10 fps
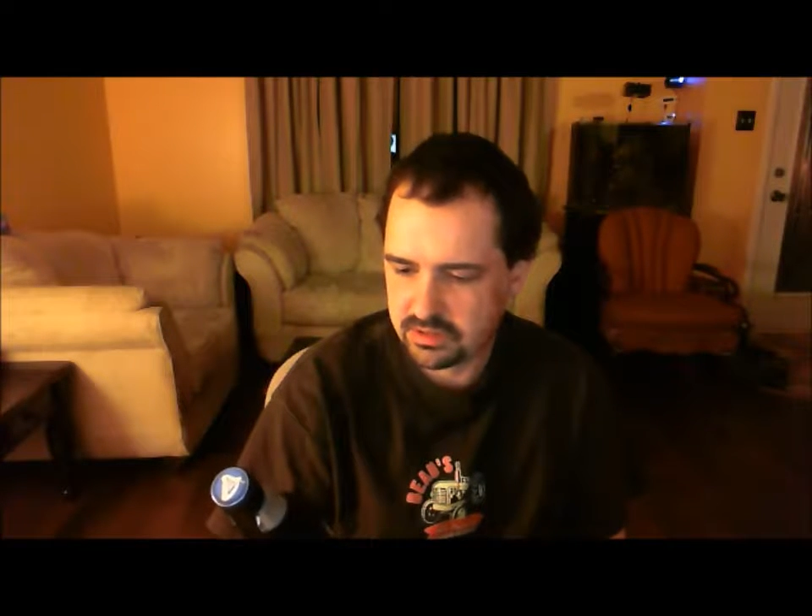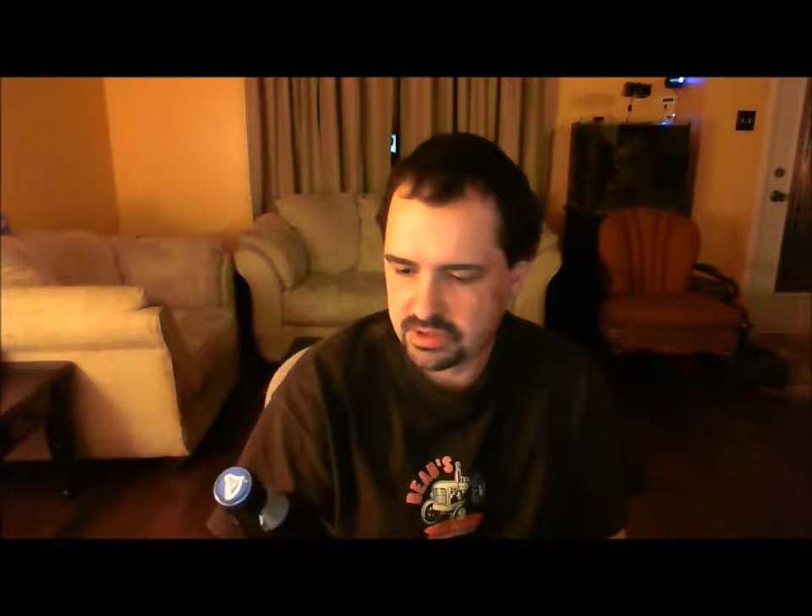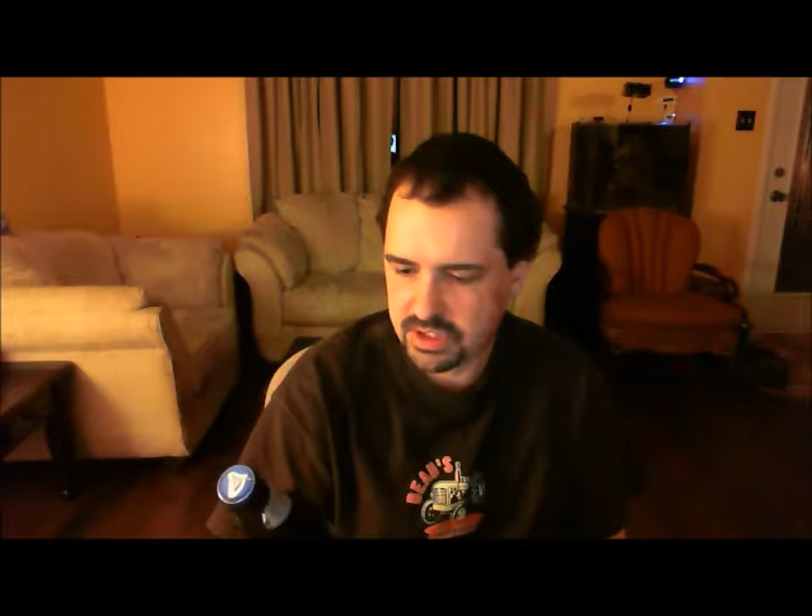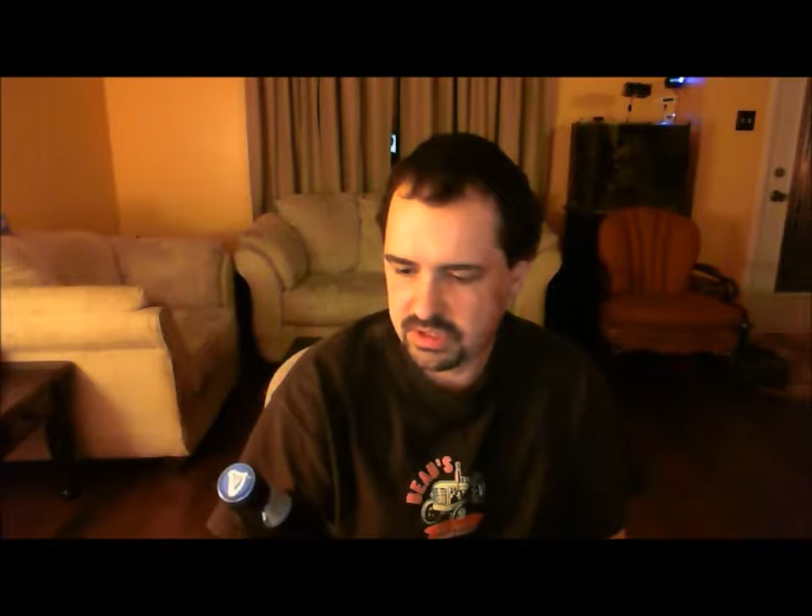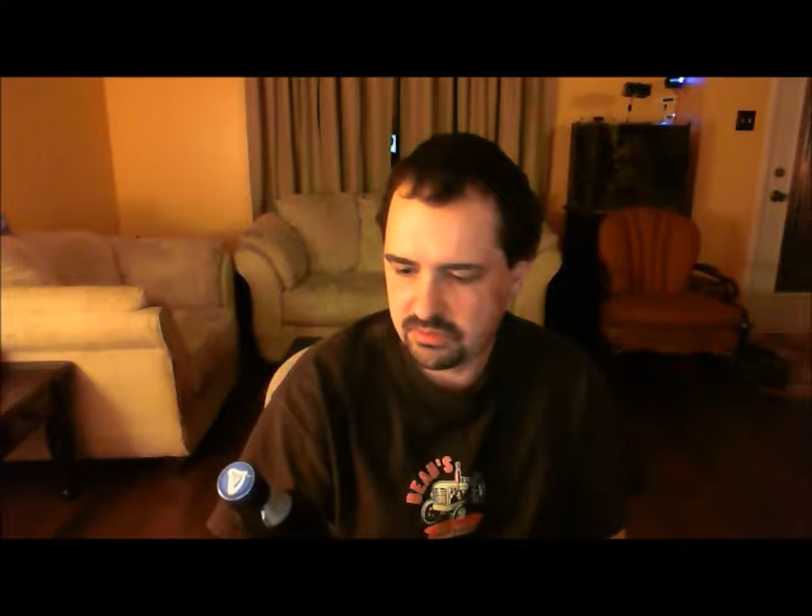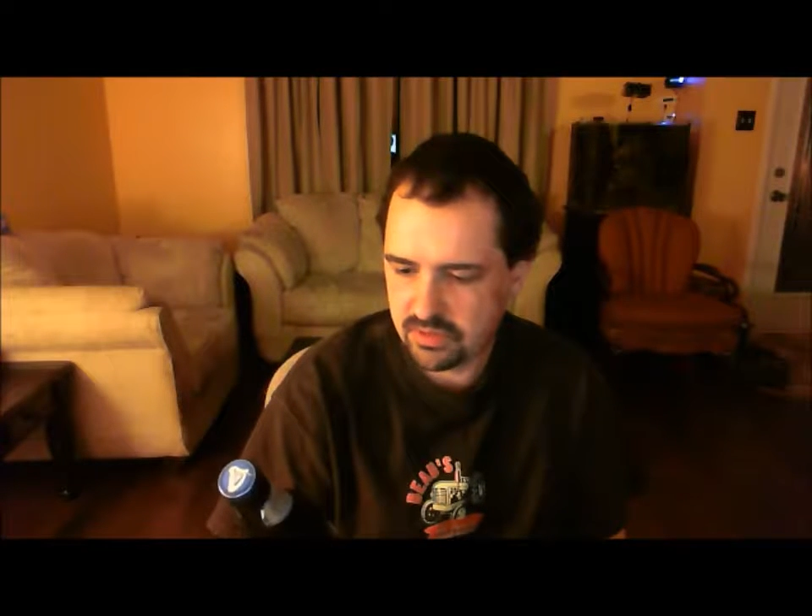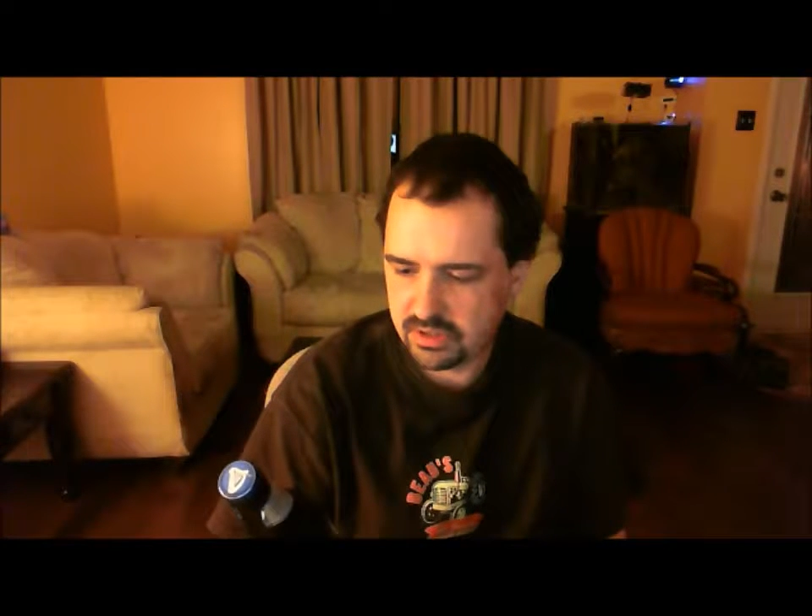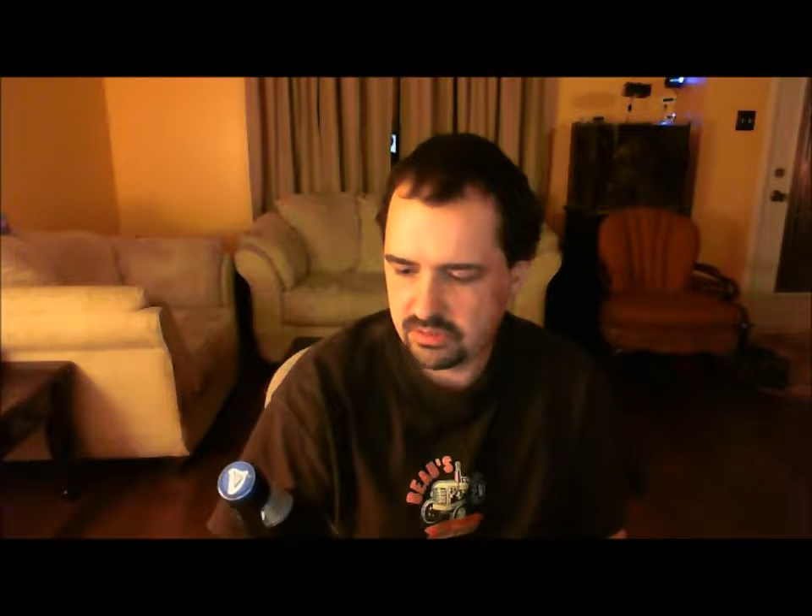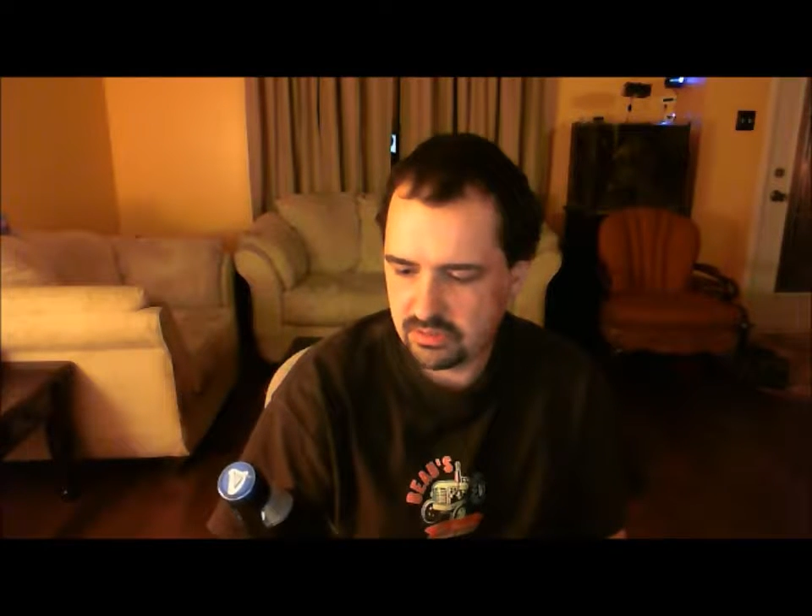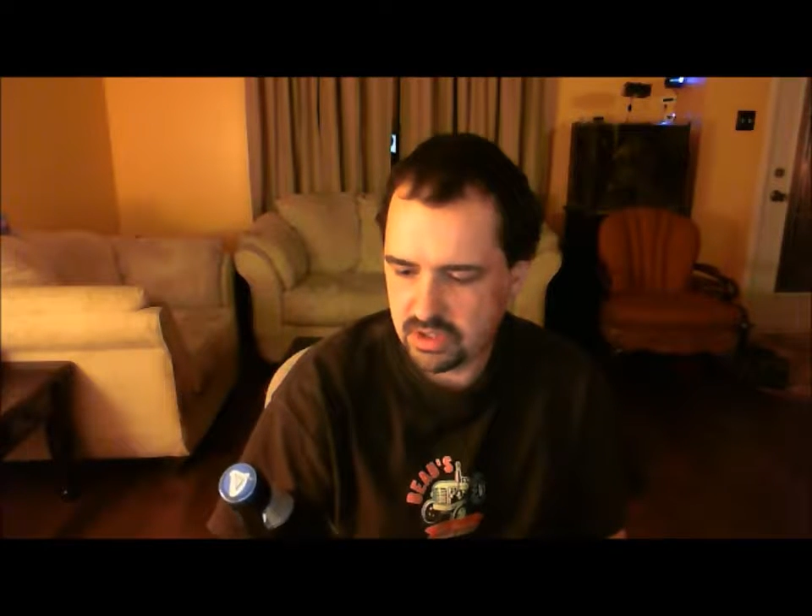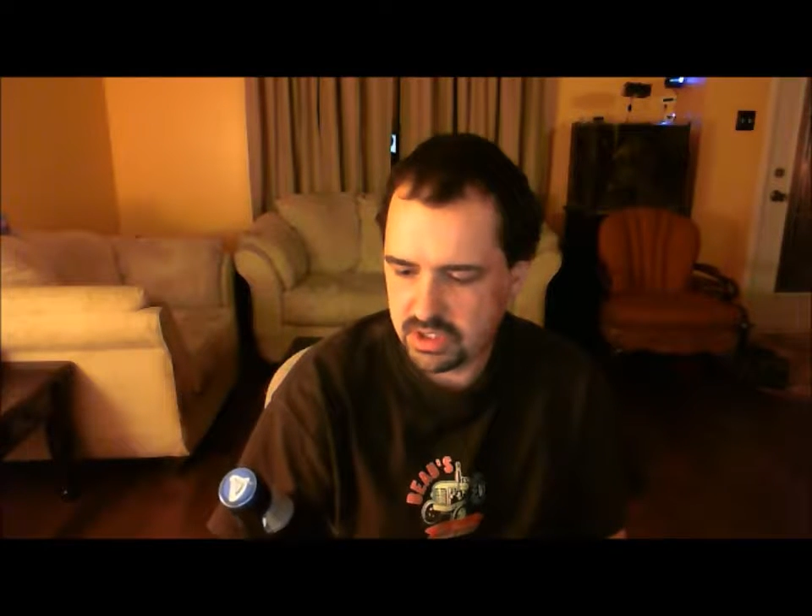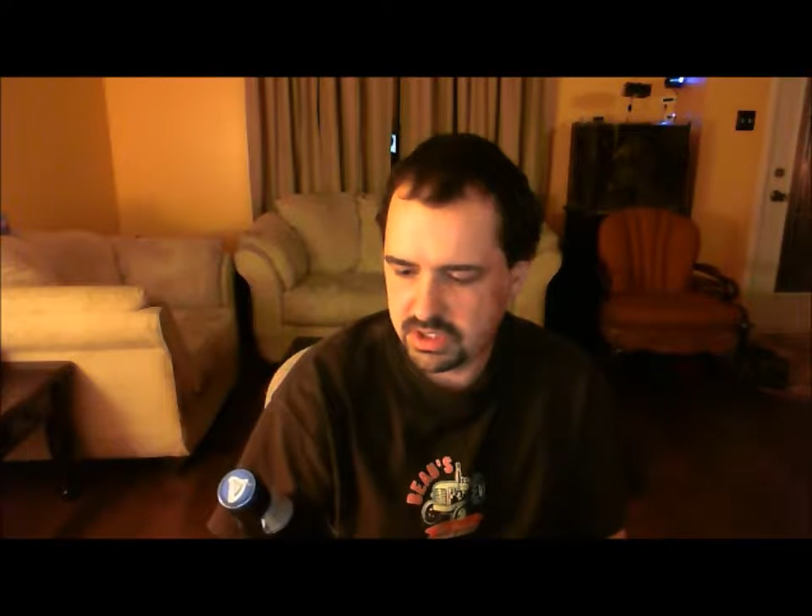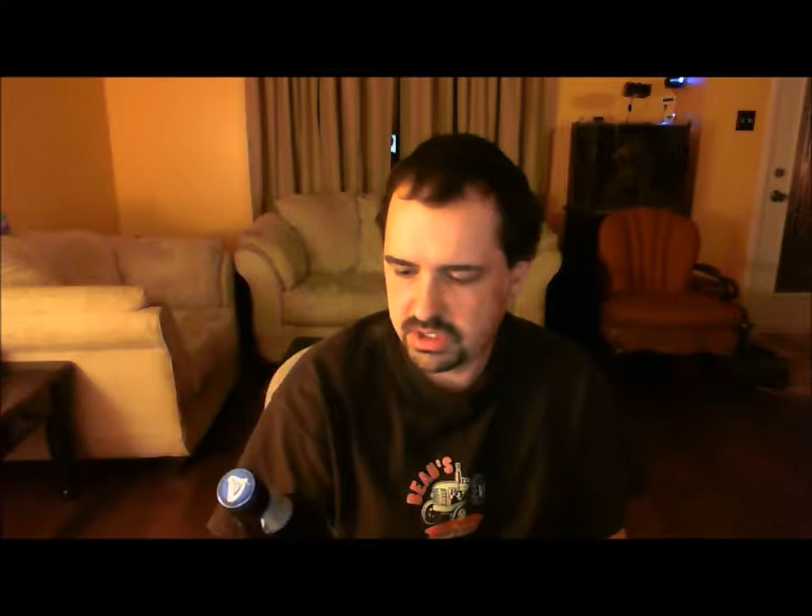Genuine quality,